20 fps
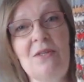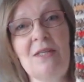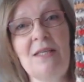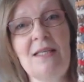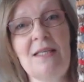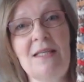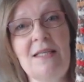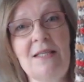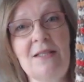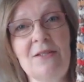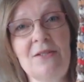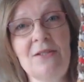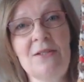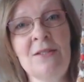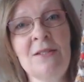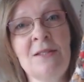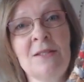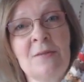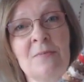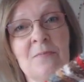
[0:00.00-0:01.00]
the
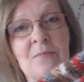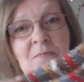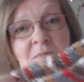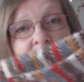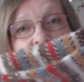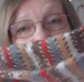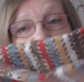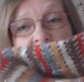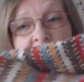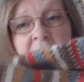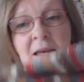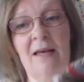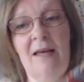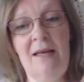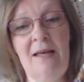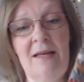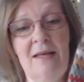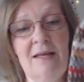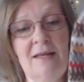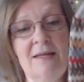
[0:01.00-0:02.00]
heels.
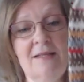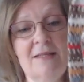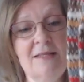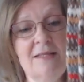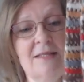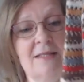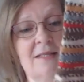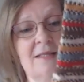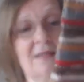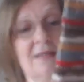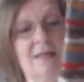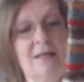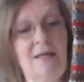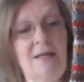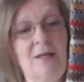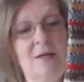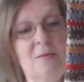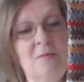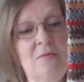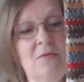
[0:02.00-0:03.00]
And
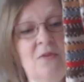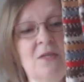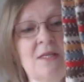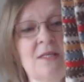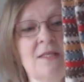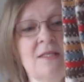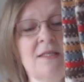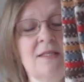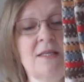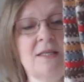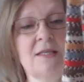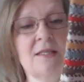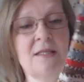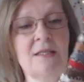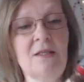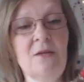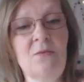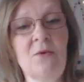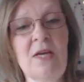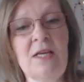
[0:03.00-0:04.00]
this
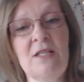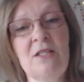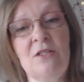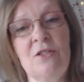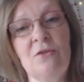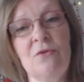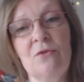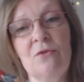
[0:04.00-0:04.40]
is the West